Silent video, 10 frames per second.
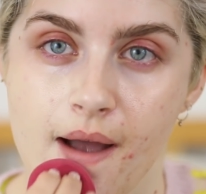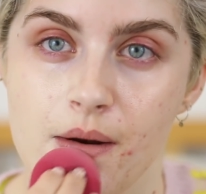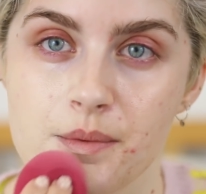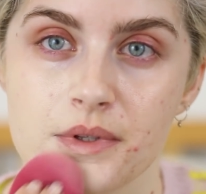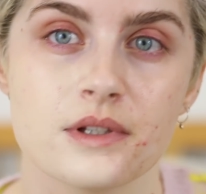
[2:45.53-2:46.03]

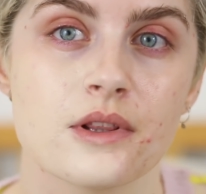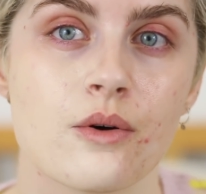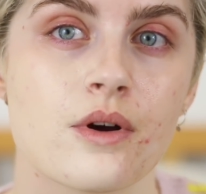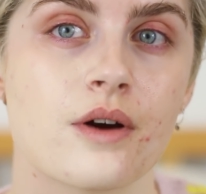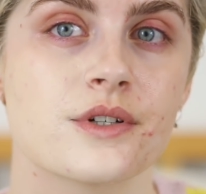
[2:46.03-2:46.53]
a really
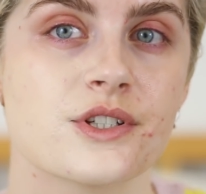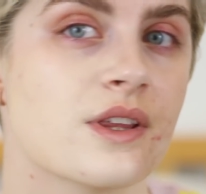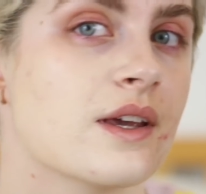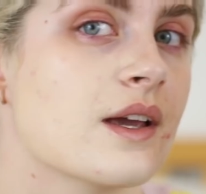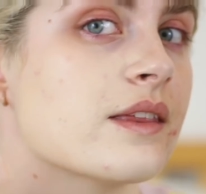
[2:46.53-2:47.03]
low coverage
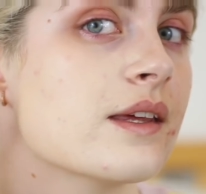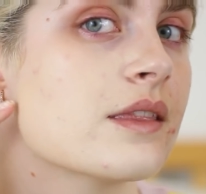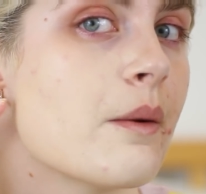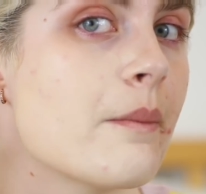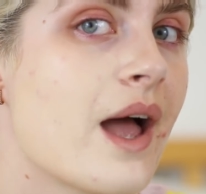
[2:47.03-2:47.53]
thing. I think
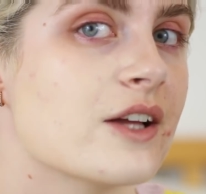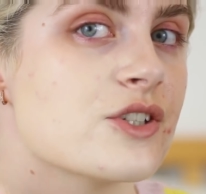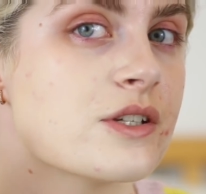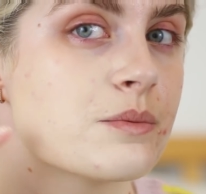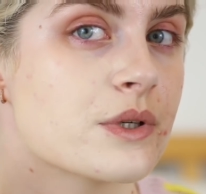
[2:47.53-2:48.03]
the match
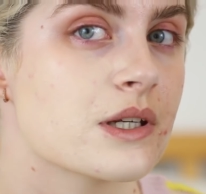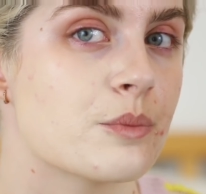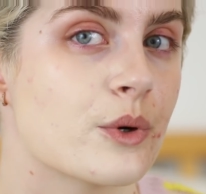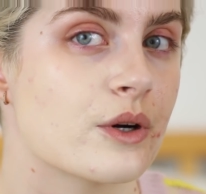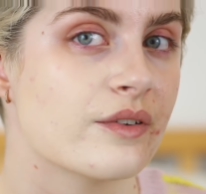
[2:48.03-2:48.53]
is pretty
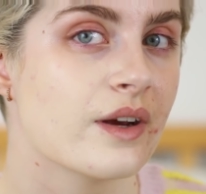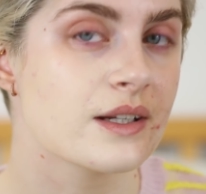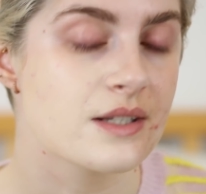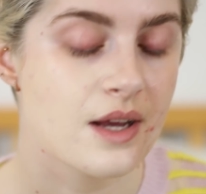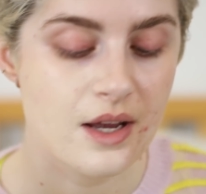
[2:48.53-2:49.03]

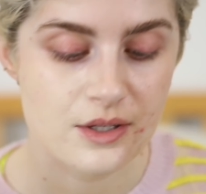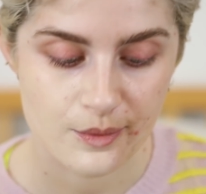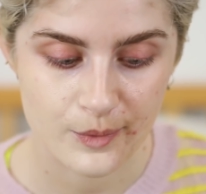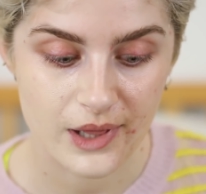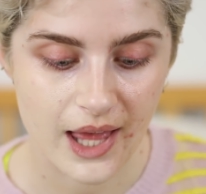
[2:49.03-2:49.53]
perfect, so
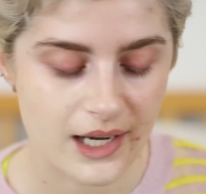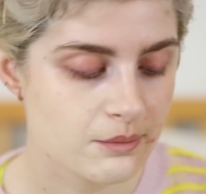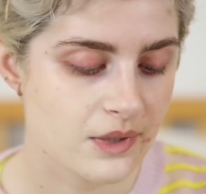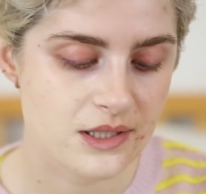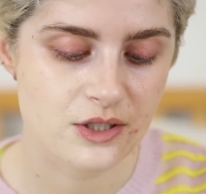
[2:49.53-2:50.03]
I'm glad
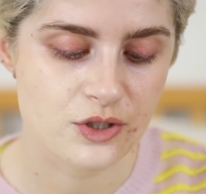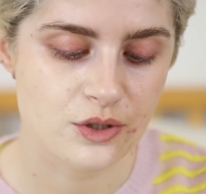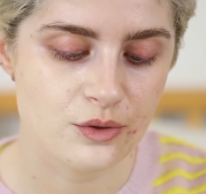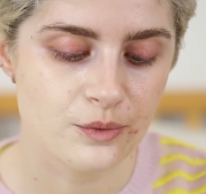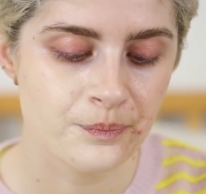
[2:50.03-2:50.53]
I mixed it
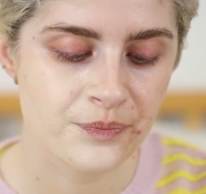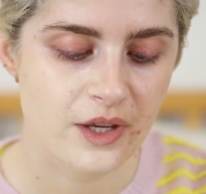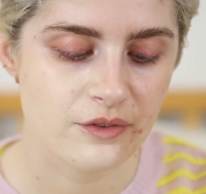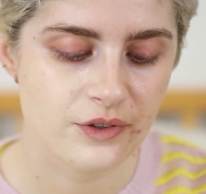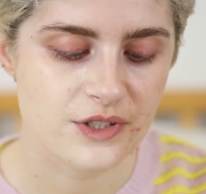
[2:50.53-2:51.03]
too,
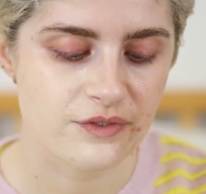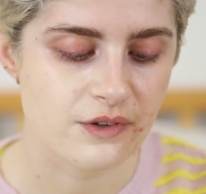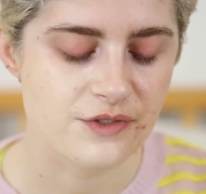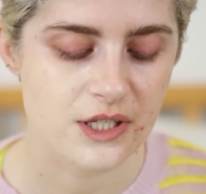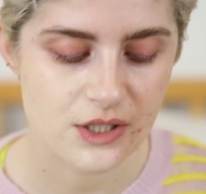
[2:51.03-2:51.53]
50-50.